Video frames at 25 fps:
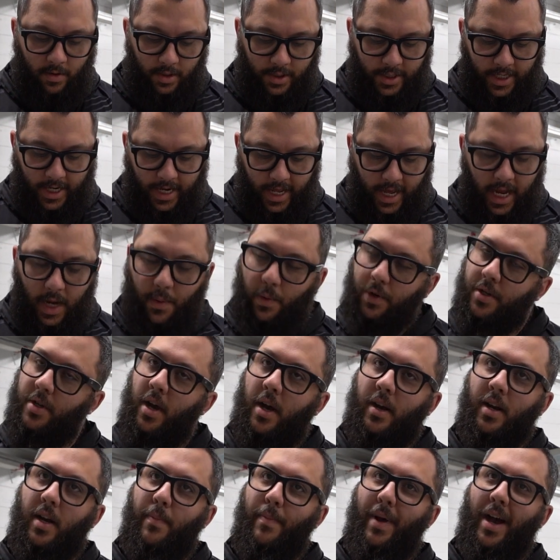Today we're
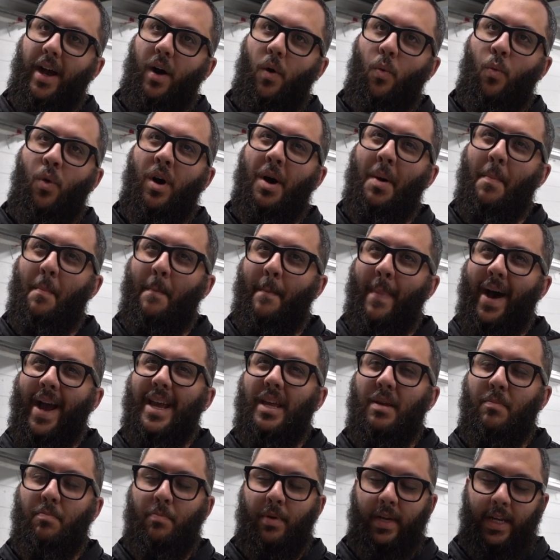talking about what
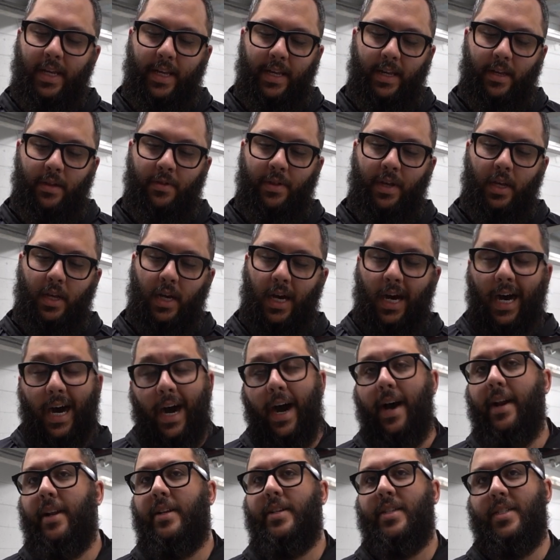might be the
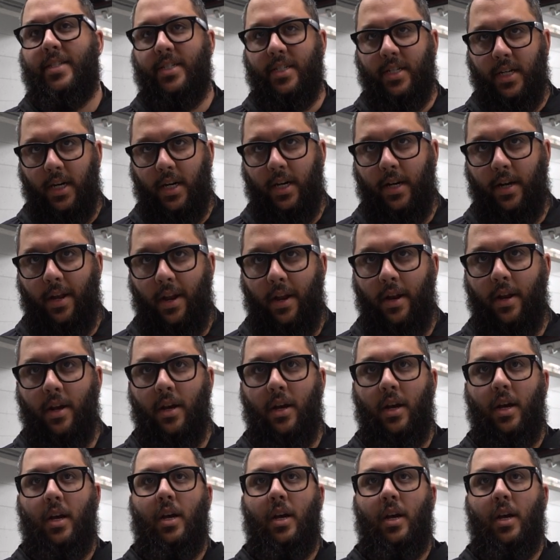hottest gun